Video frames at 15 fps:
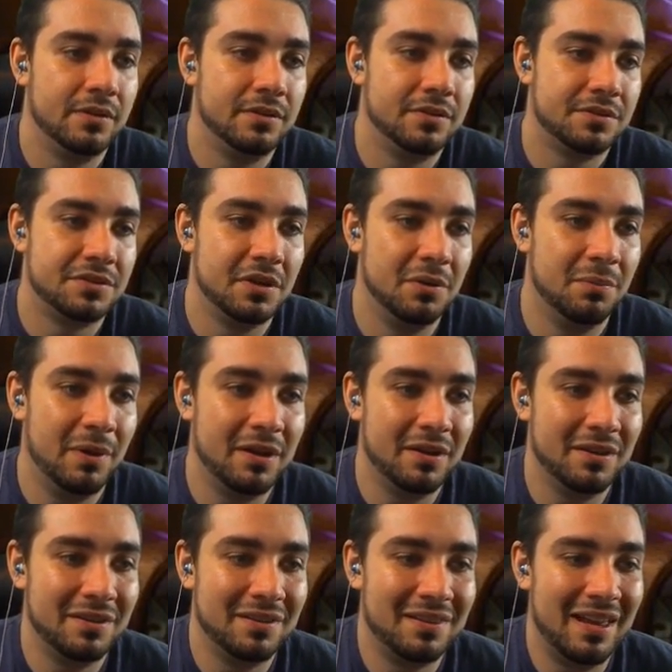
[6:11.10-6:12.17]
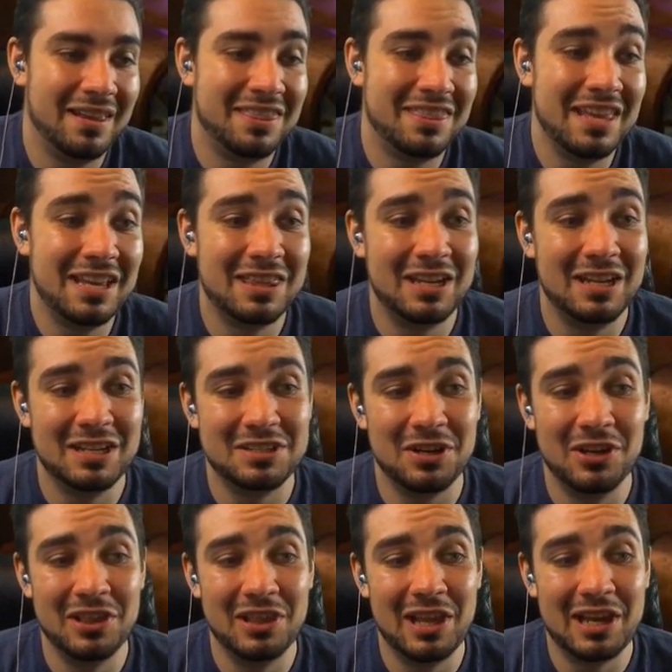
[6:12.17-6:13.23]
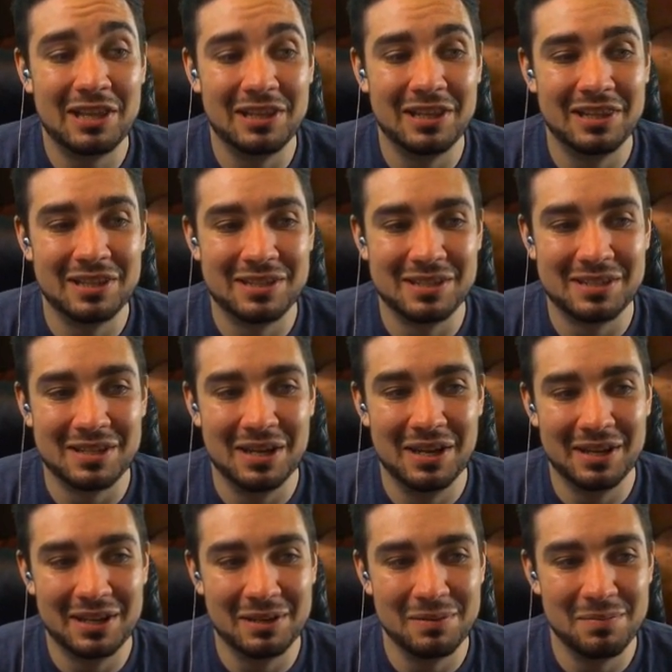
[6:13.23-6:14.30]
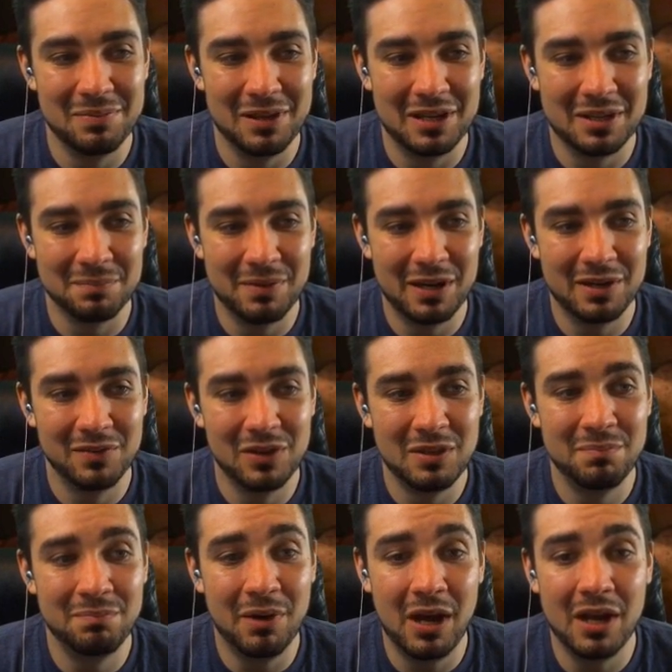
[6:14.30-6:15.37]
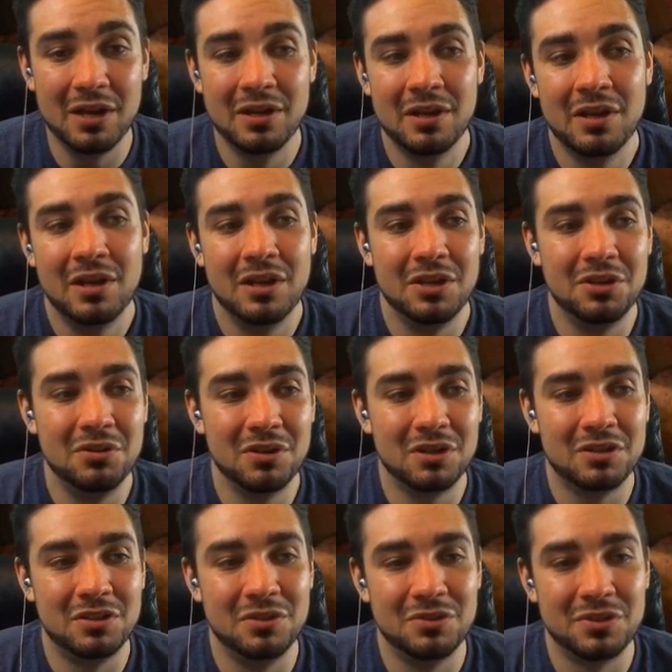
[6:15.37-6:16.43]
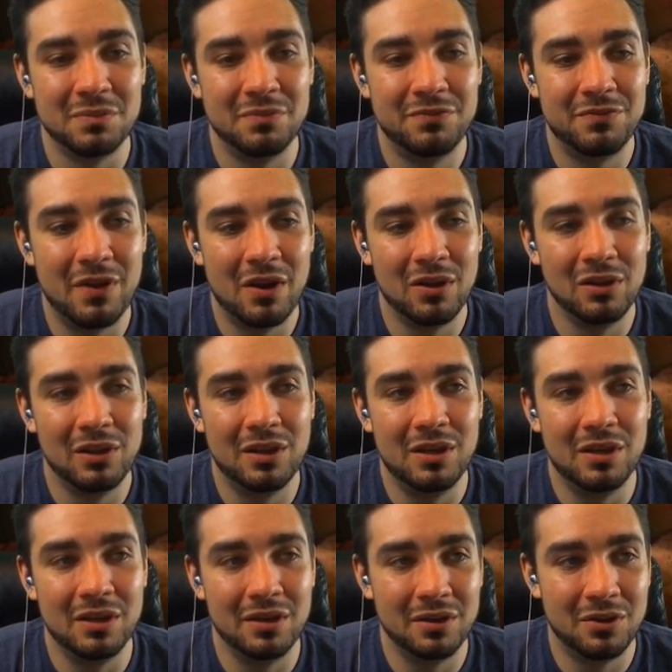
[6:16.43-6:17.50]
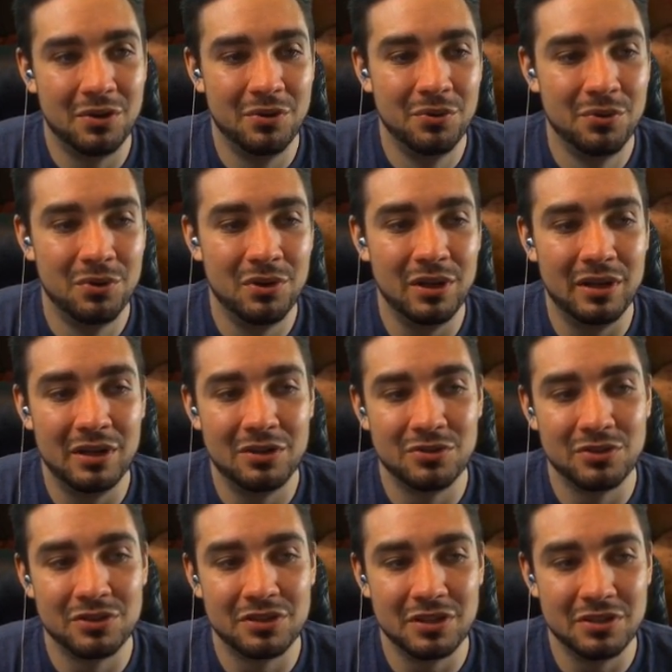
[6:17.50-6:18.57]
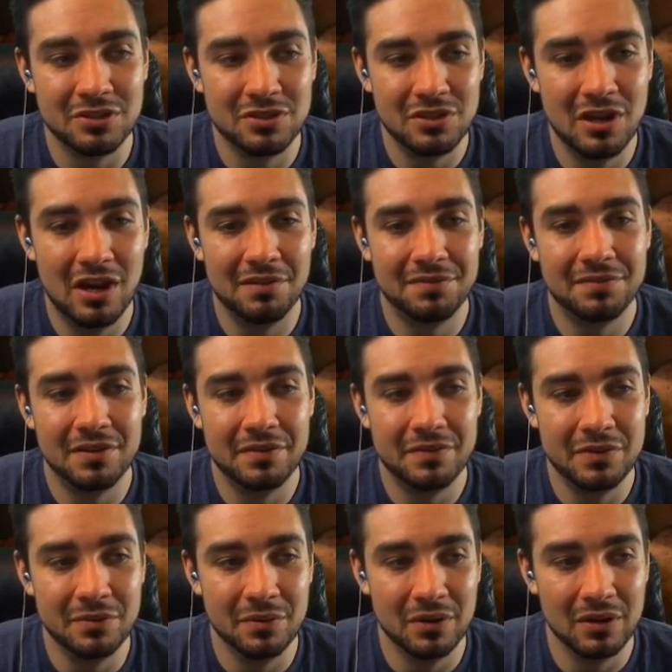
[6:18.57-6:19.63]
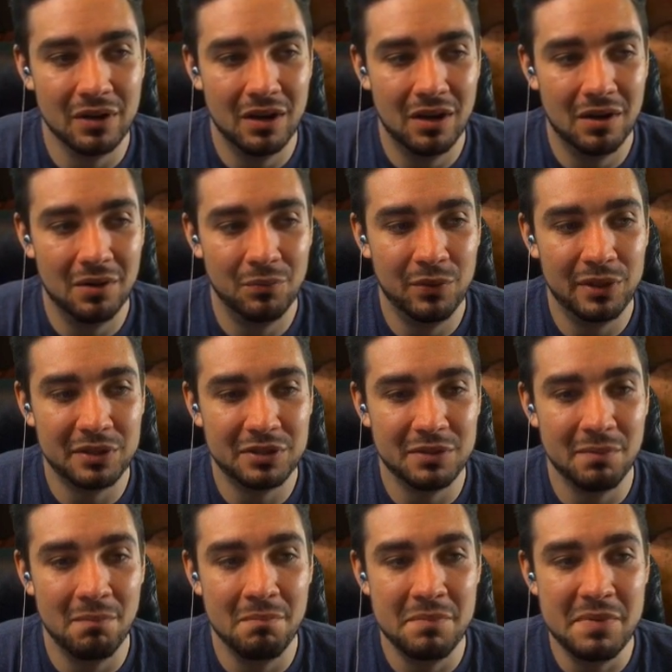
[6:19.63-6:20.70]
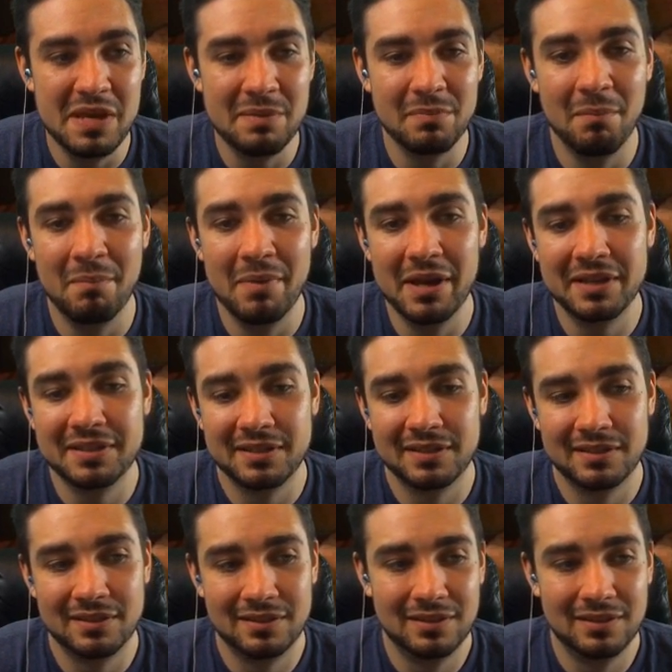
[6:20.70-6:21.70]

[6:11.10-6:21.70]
So I think that it's unlikely this is going to be played competitively, but you do get to do some fairly cool and interesting stuff if you are willing to meme a bit.